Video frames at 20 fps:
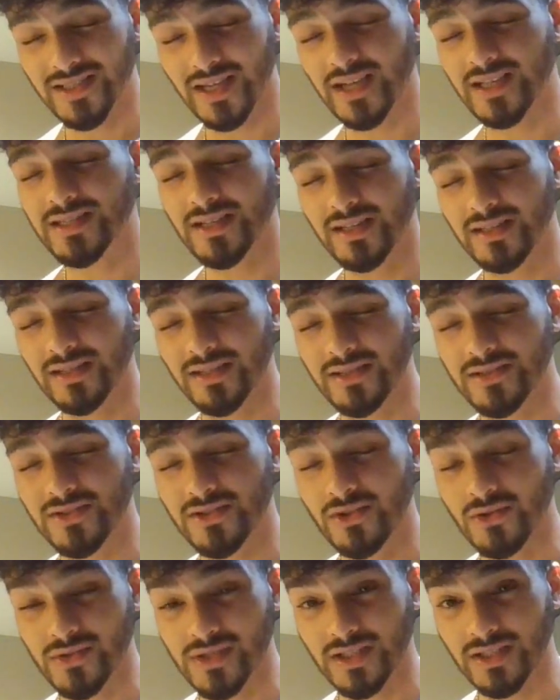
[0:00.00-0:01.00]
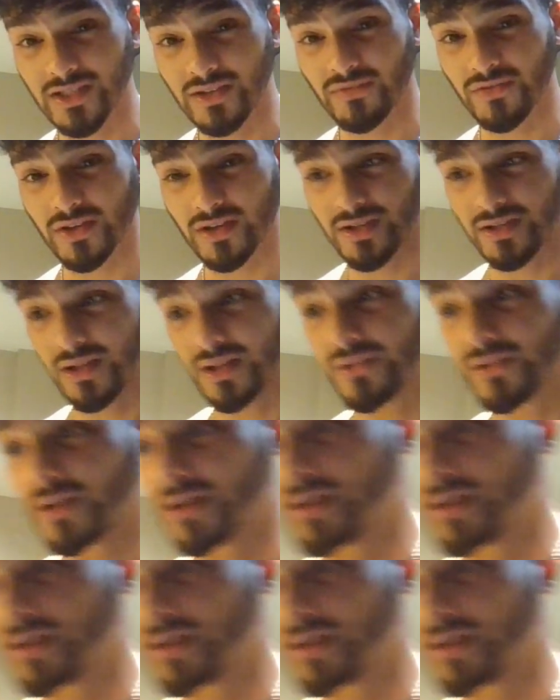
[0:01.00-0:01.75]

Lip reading: texts like this to your significant other.